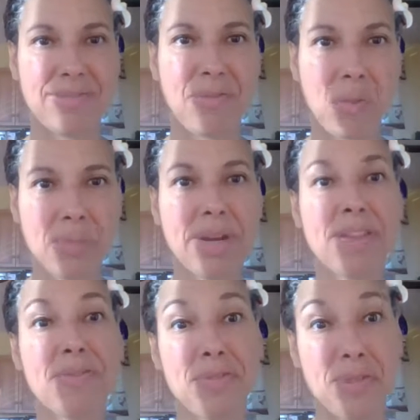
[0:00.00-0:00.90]
for
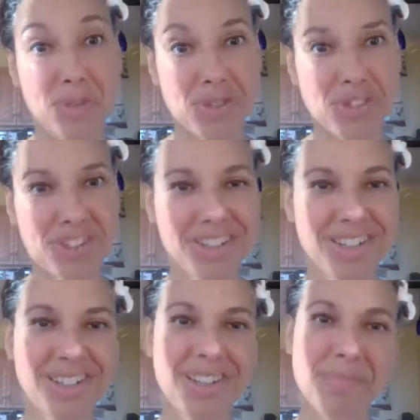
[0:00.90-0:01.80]
my future,